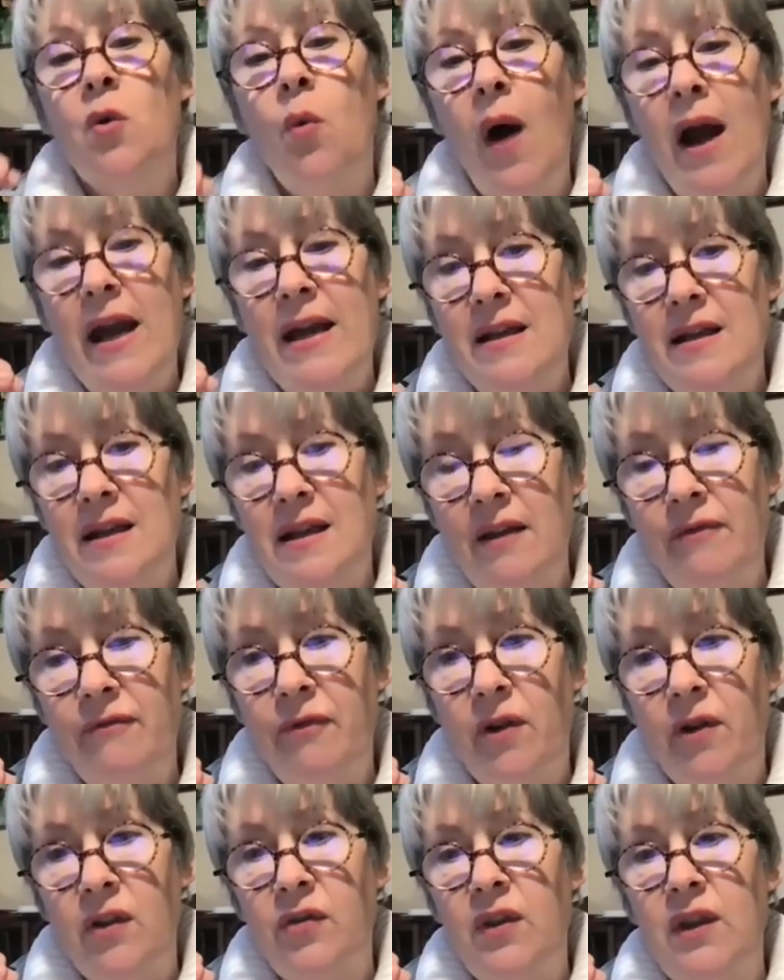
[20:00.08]
quite
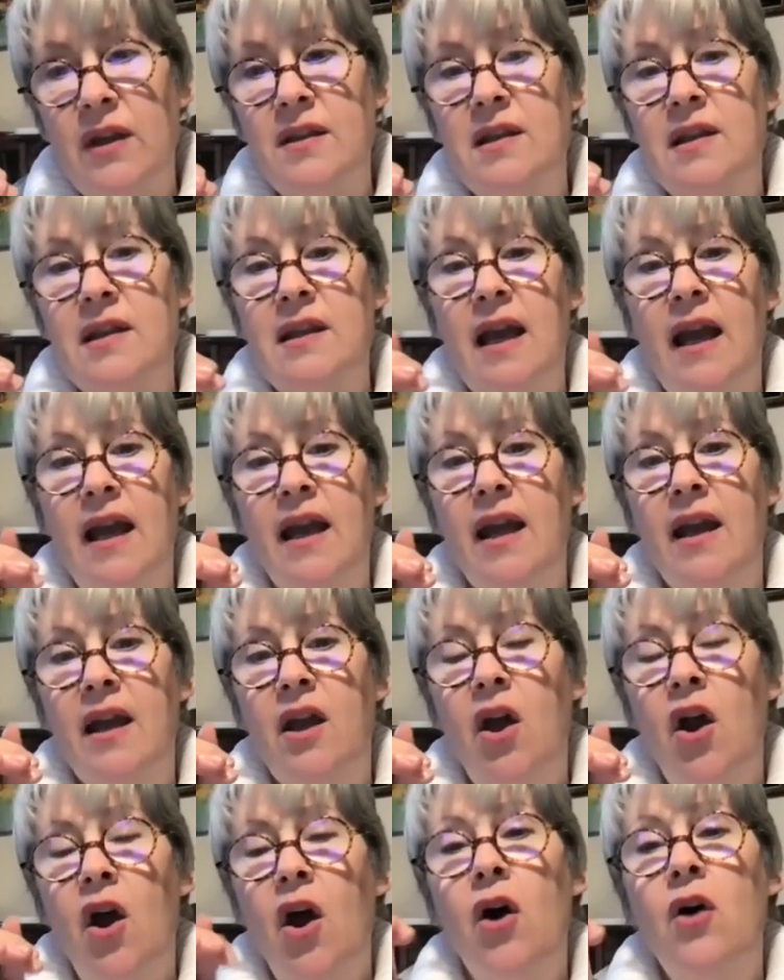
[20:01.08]
different than saying,
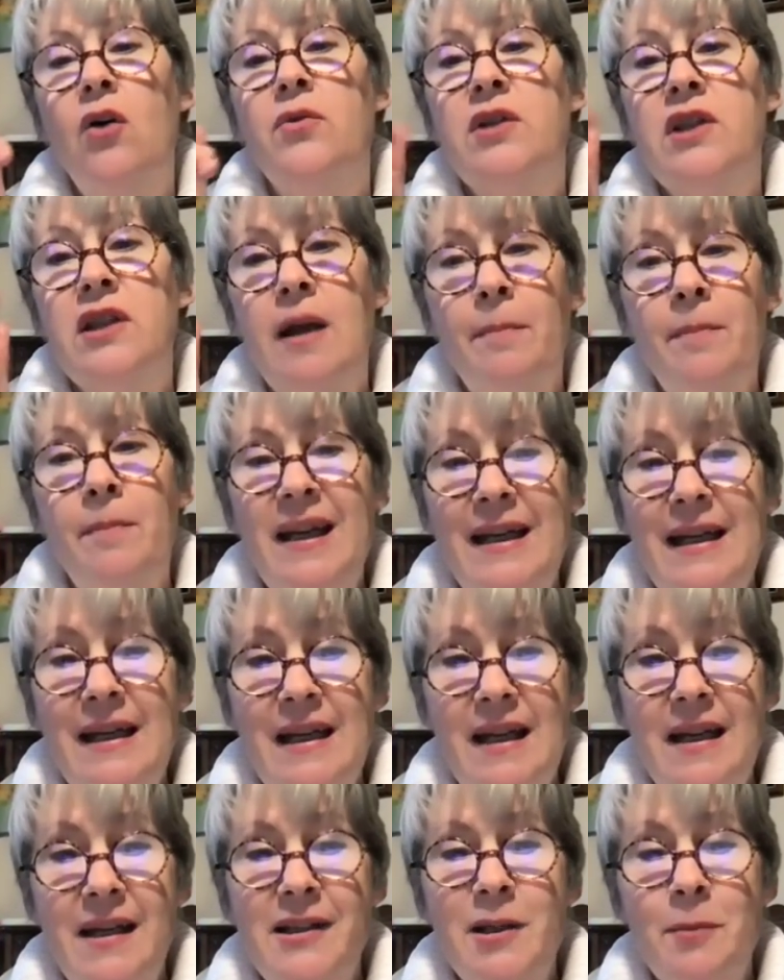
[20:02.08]
oh, somebody
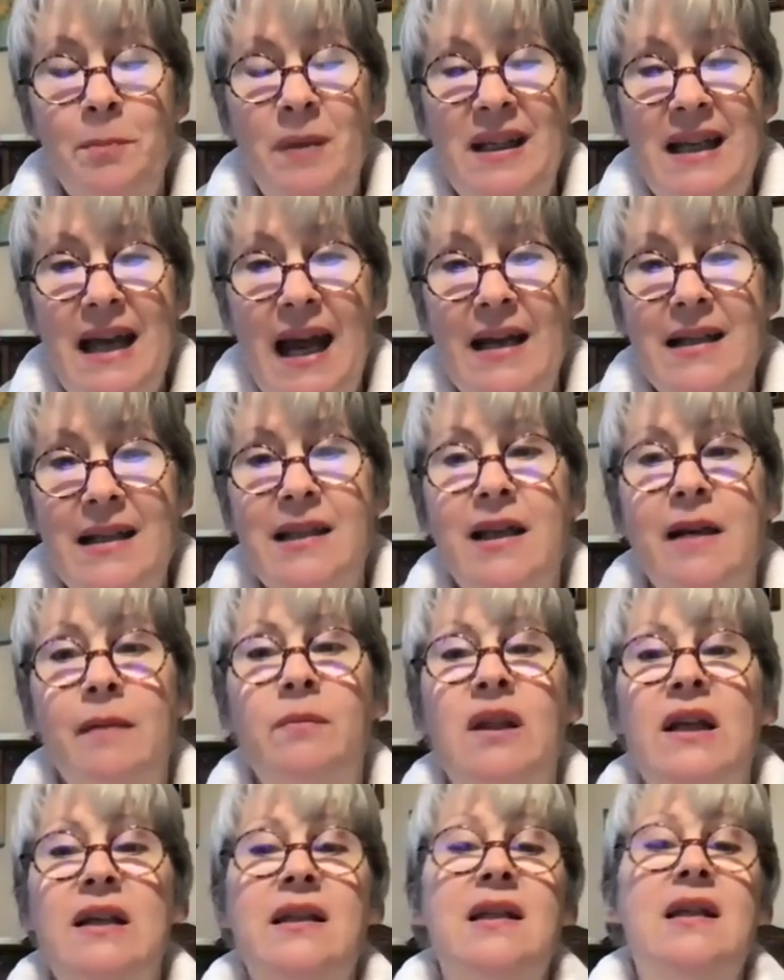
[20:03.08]
needs
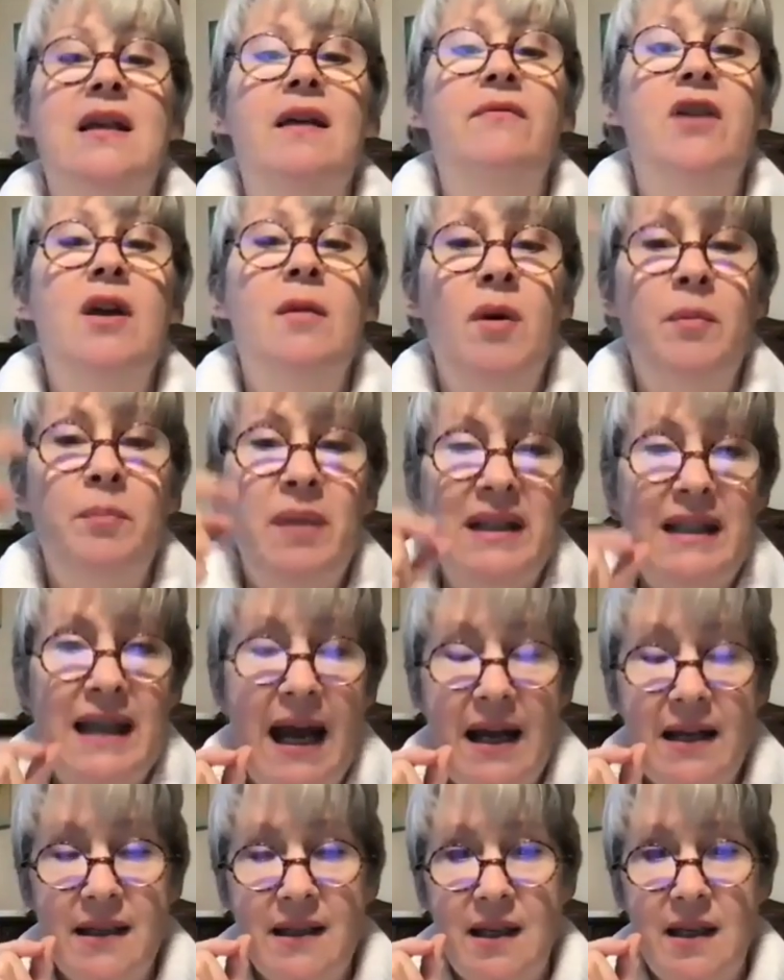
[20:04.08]
potassium, let's give them a
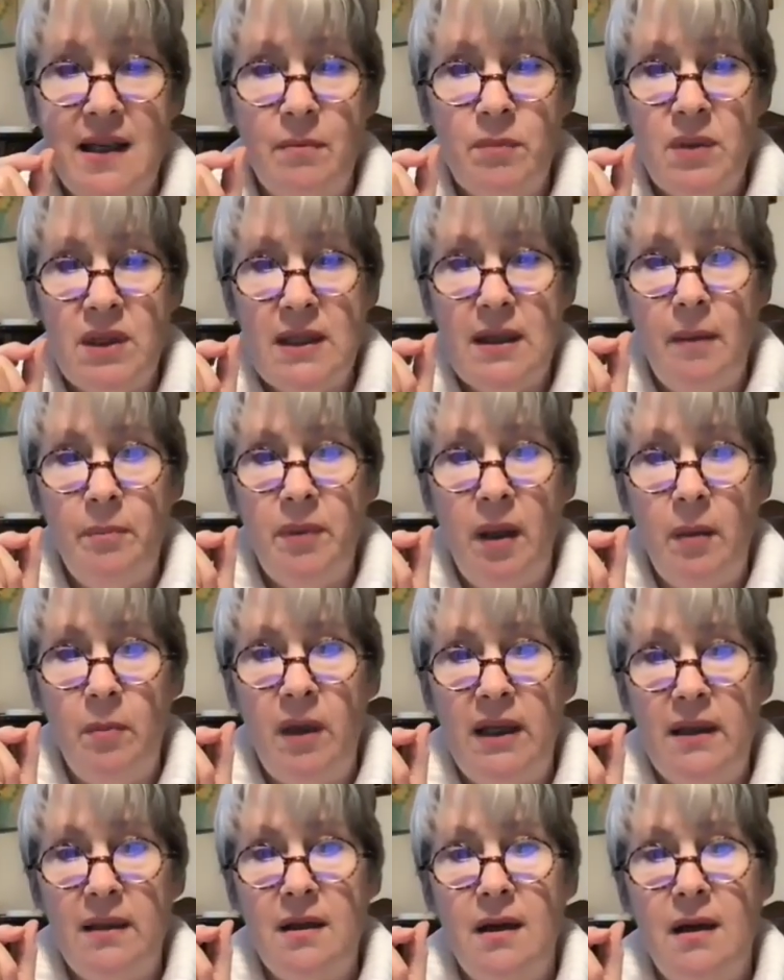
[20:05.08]
potassium
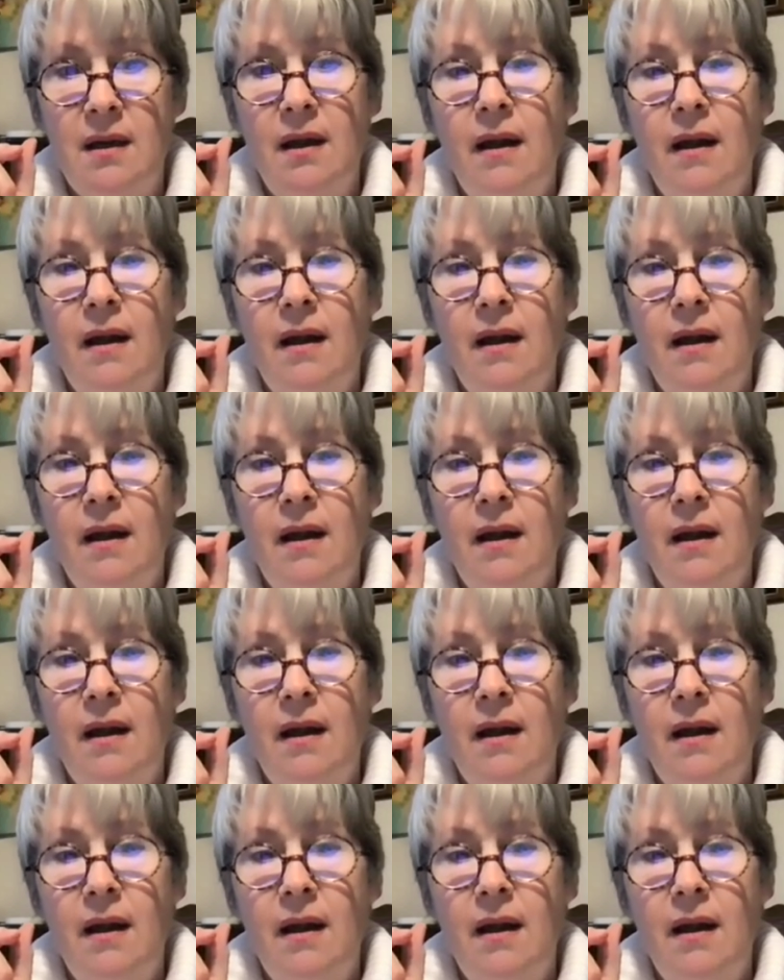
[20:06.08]
supplement